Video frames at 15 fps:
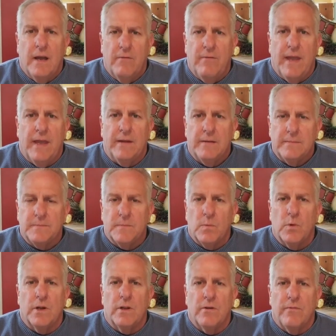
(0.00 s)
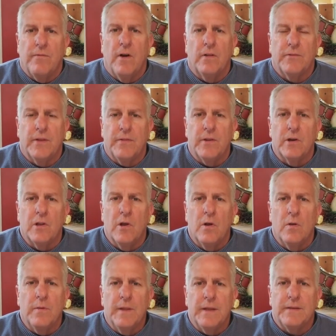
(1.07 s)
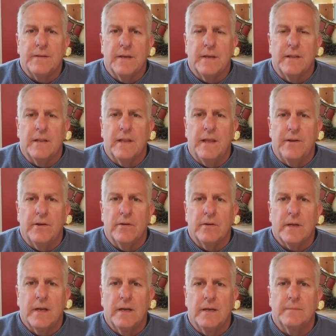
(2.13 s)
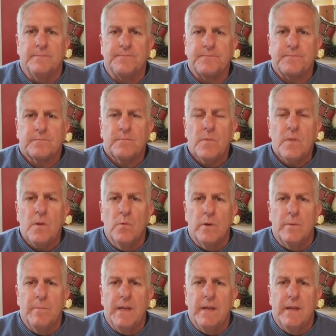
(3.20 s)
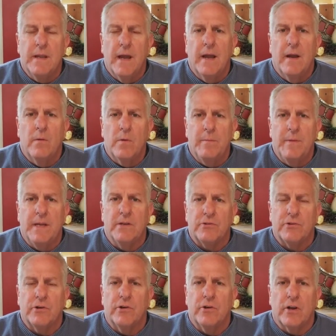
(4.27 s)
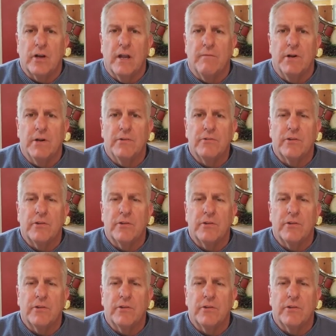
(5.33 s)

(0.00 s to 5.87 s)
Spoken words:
vet were to default on their loan, that the lender would be insured or covered.